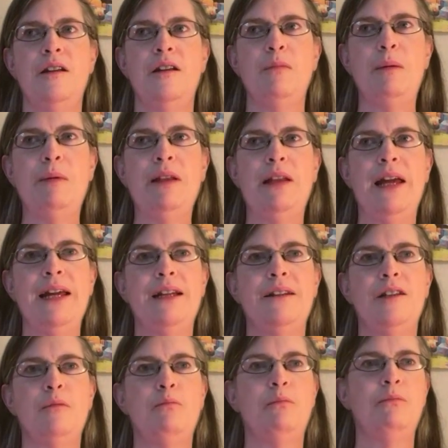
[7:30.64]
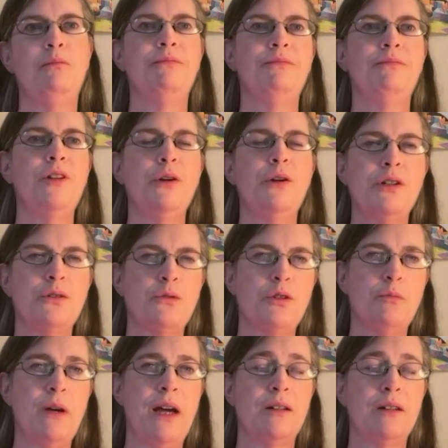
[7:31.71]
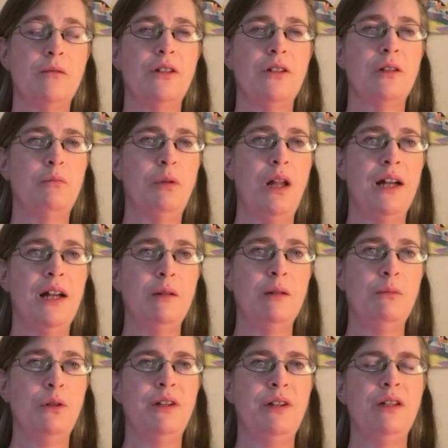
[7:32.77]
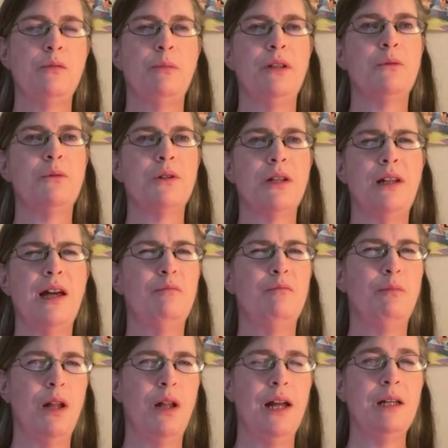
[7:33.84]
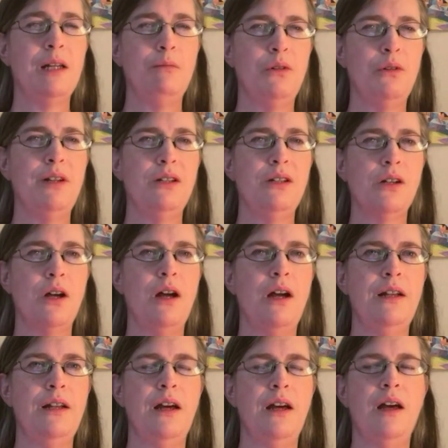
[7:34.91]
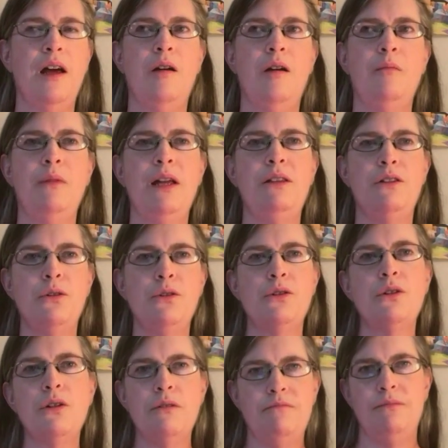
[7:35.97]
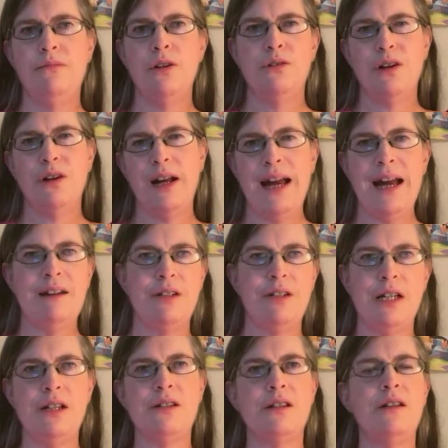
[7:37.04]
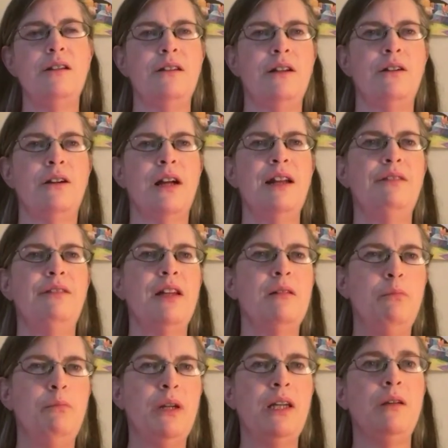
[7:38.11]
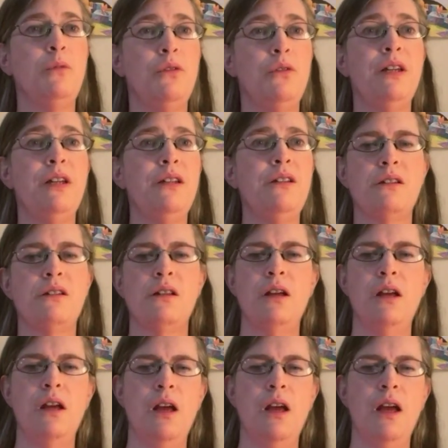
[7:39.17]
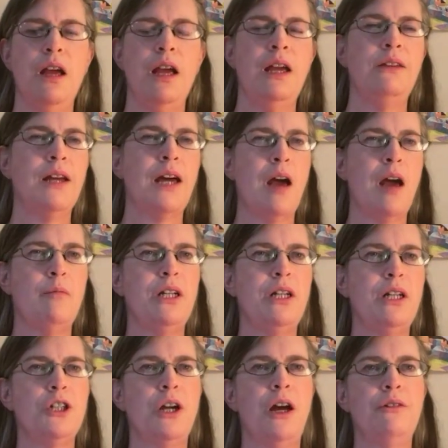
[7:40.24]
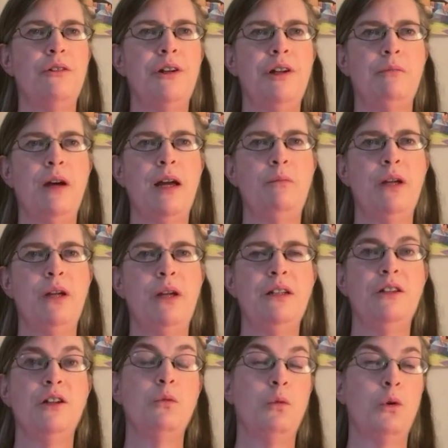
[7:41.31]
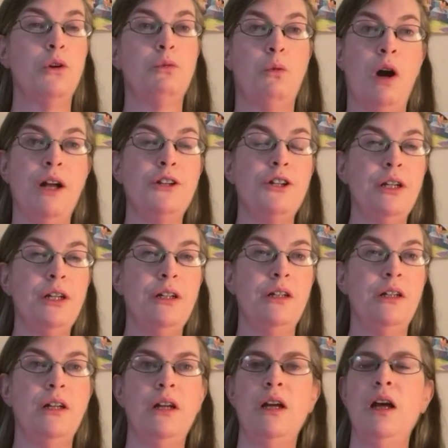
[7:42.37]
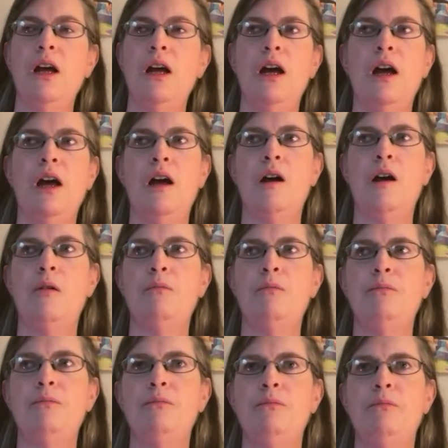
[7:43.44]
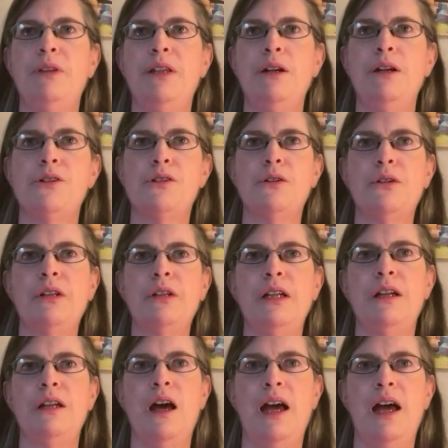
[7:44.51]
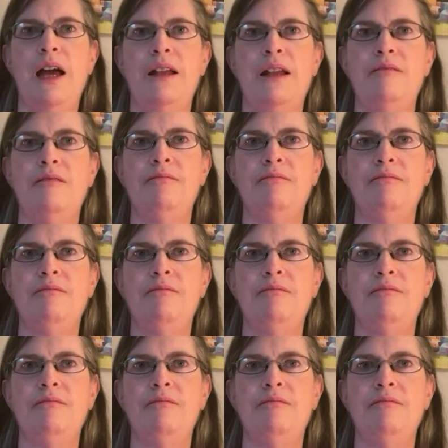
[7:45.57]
maybe like no disrespect to the Blondie movies, but there was a lot of Blondie movies on, and those are half decent. They're kind of like B movies in the comedy genre, in my opinion. They're worth watching. They're certainly not